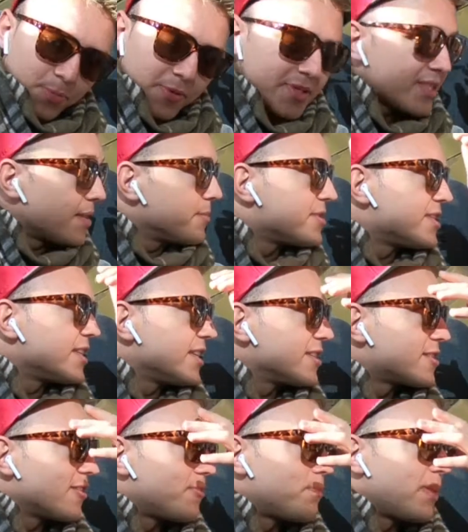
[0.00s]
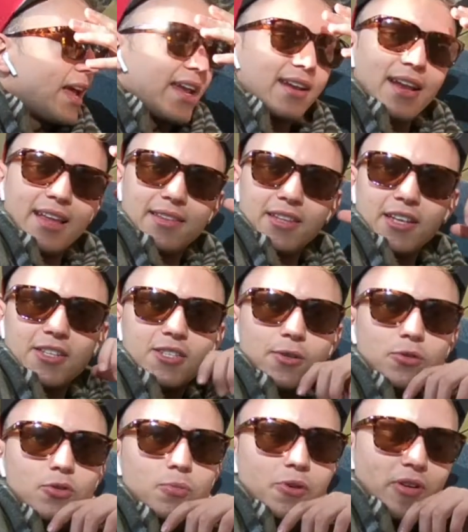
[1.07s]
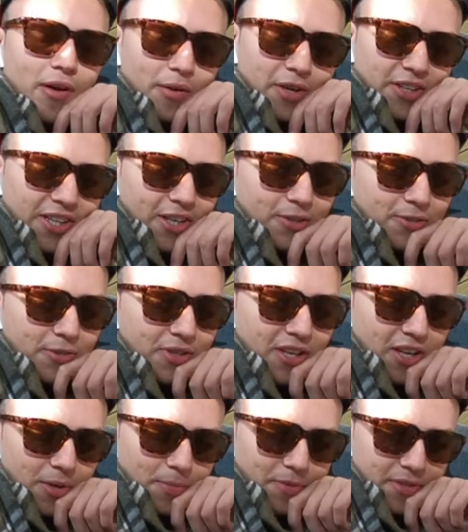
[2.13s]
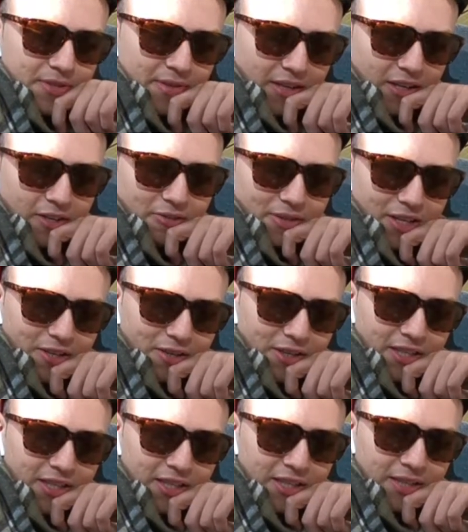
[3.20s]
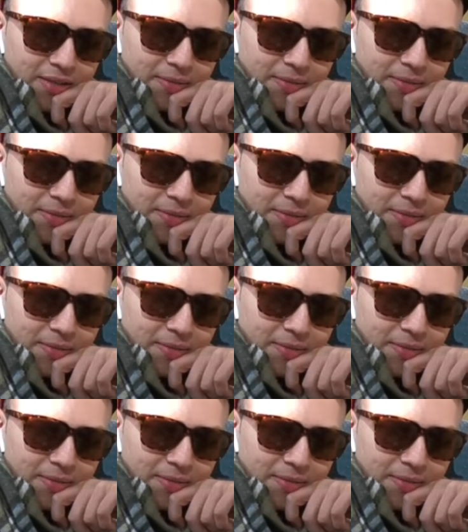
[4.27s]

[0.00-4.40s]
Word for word: to put some scenes of plane landing. So tomorrow I'm gonna go to the airport, so I'm gonna record it.